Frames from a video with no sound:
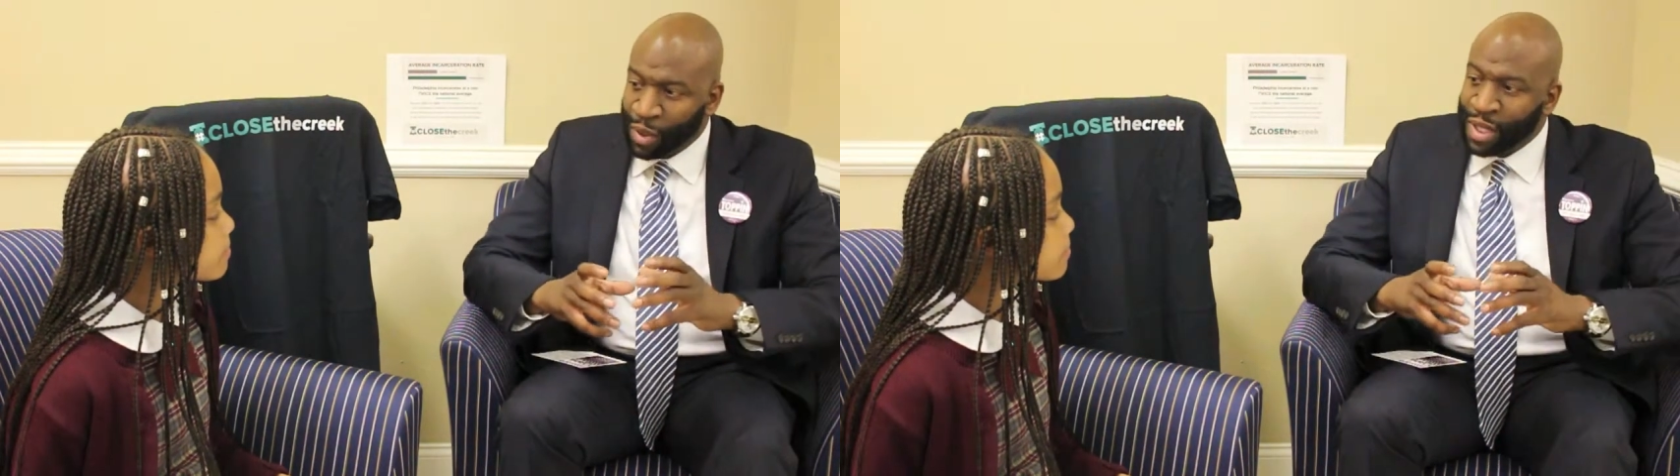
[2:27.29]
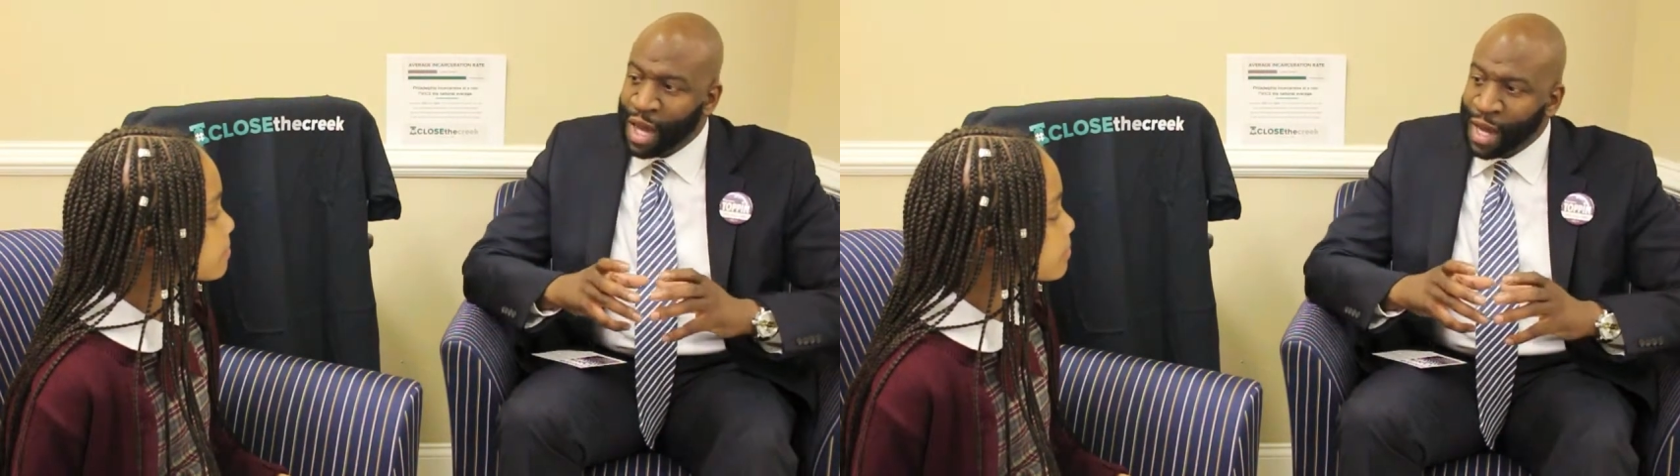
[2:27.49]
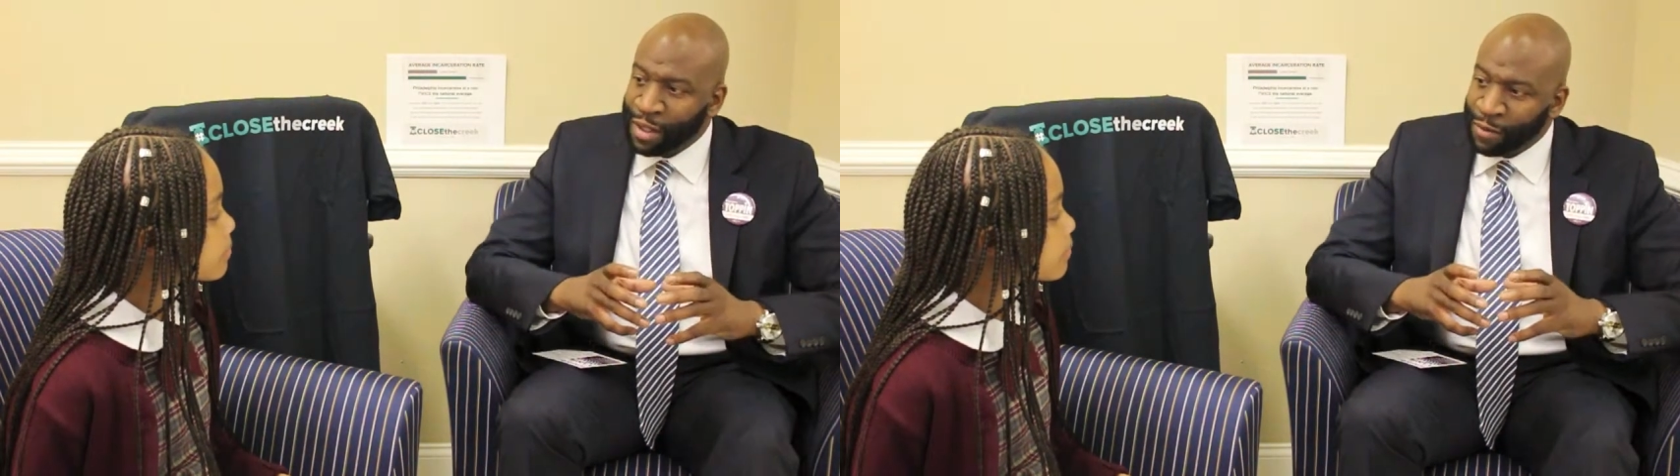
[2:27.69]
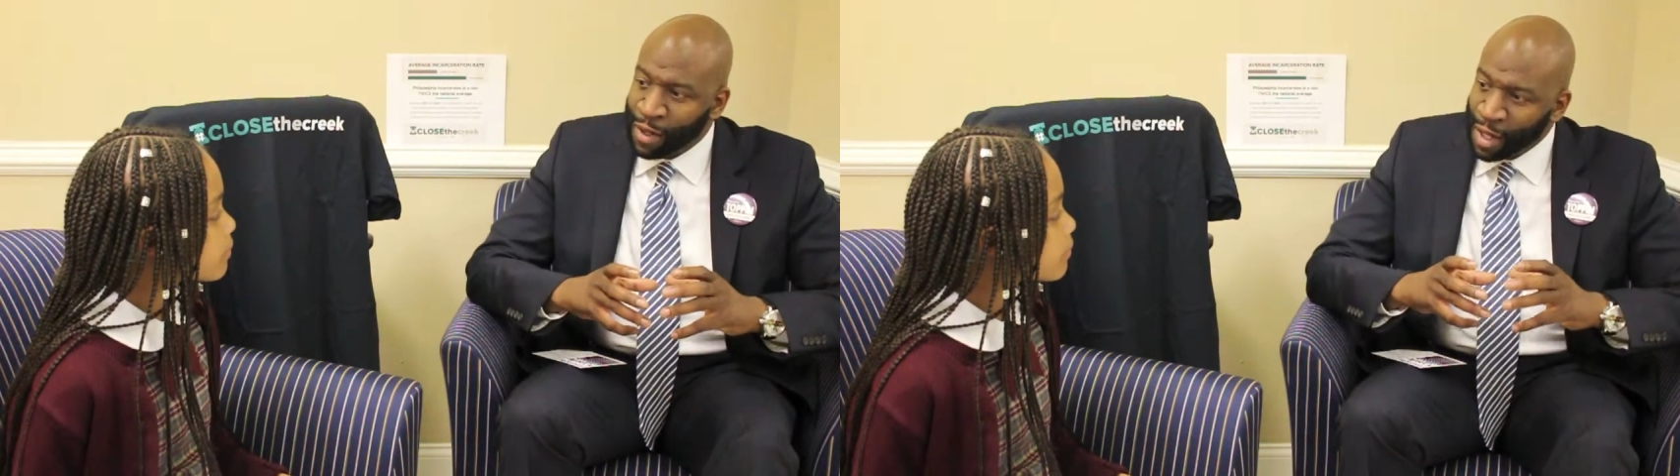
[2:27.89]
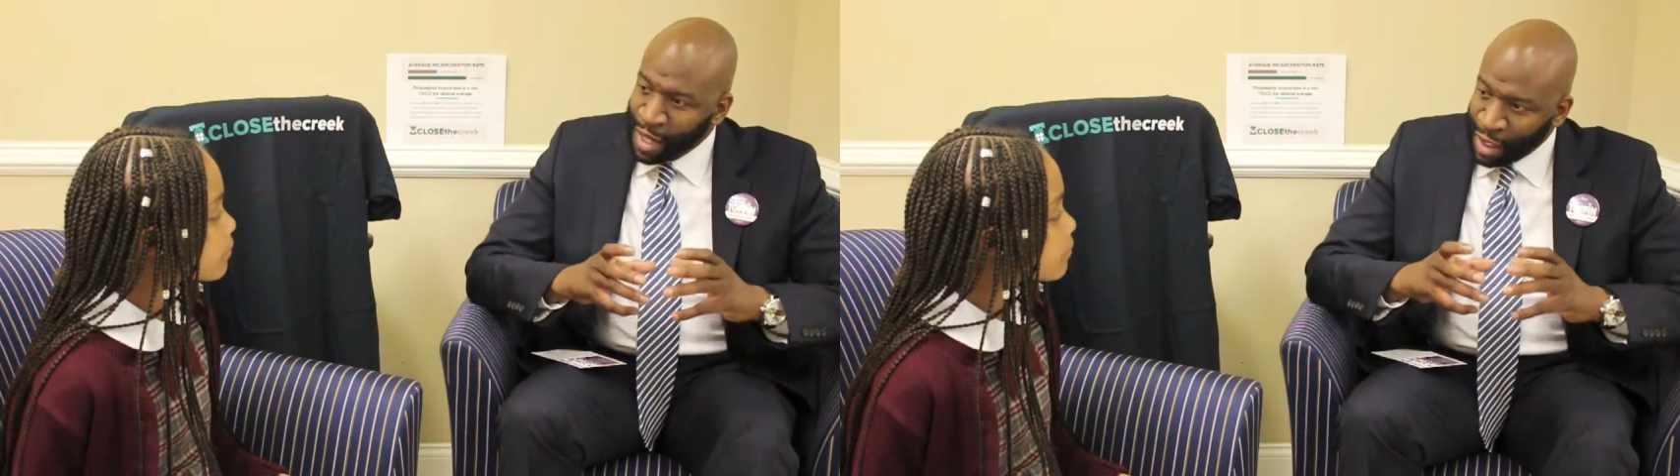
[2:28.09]
What kind of
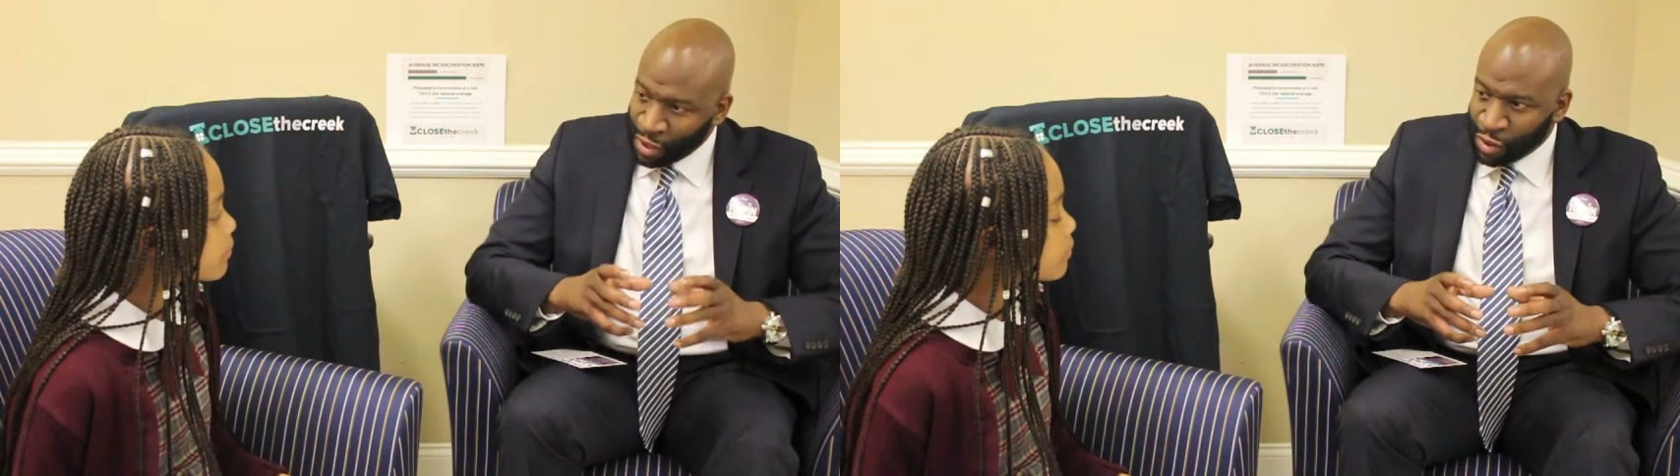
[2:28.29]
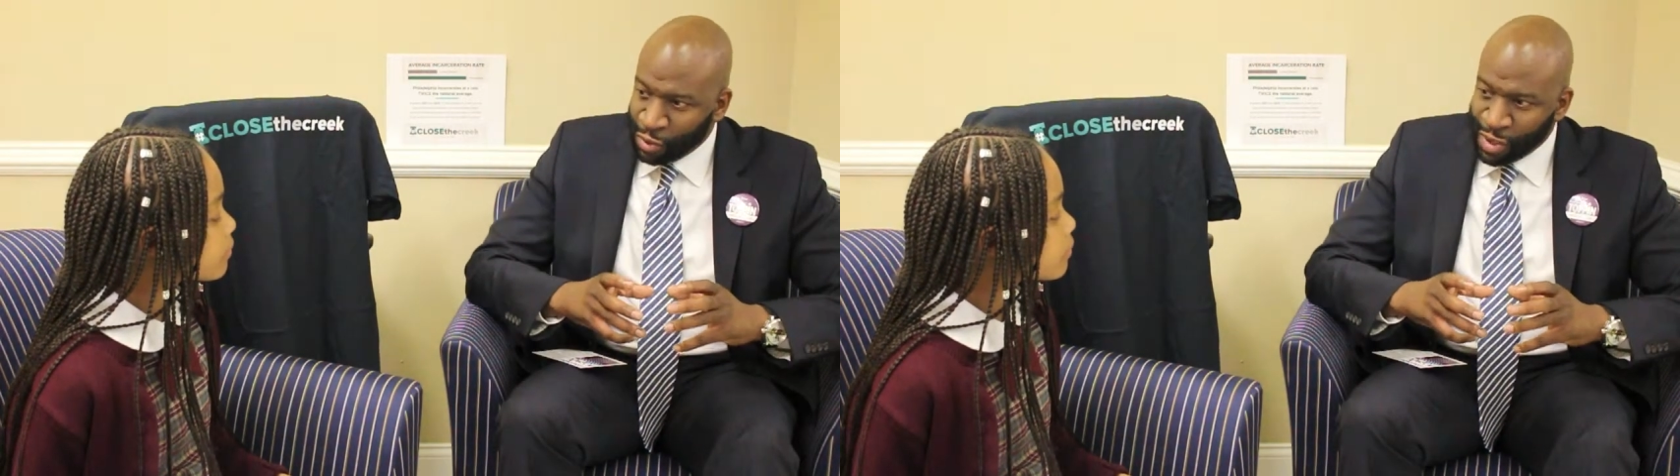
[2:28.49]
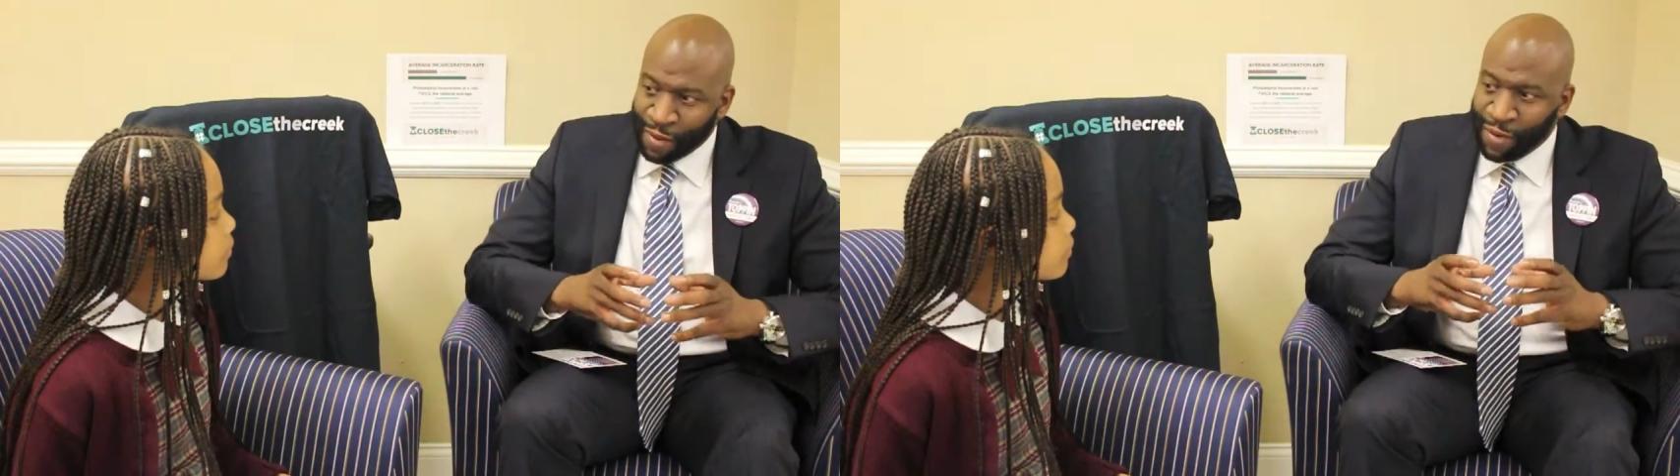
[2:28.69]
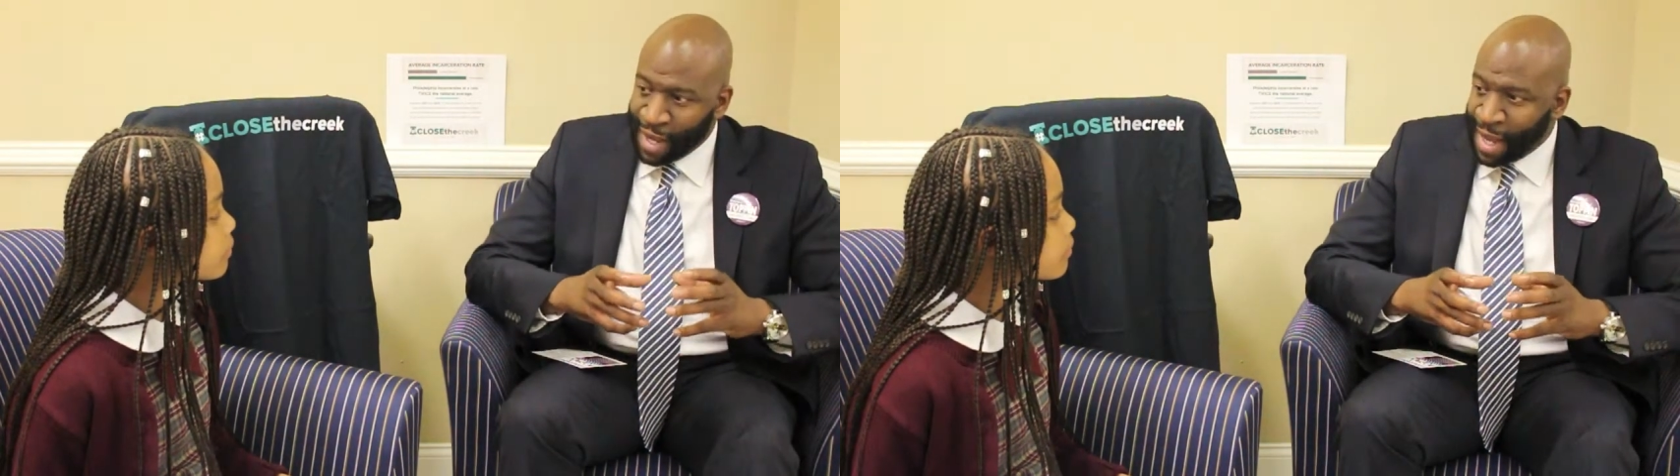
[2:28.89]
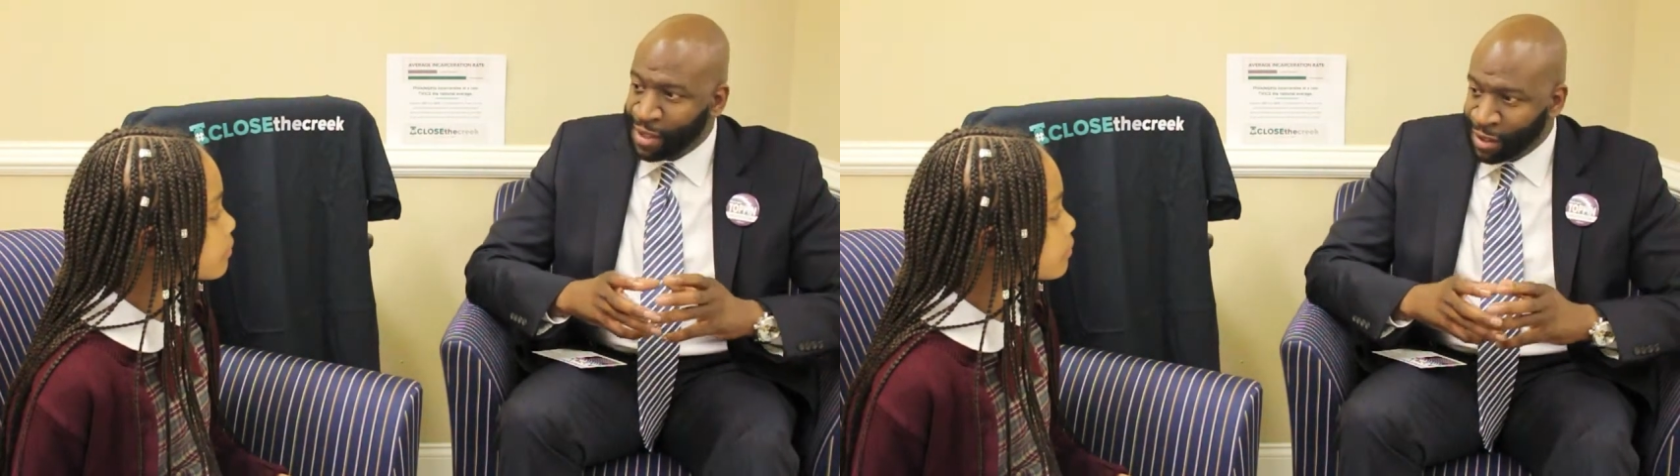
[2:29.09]
issues have they had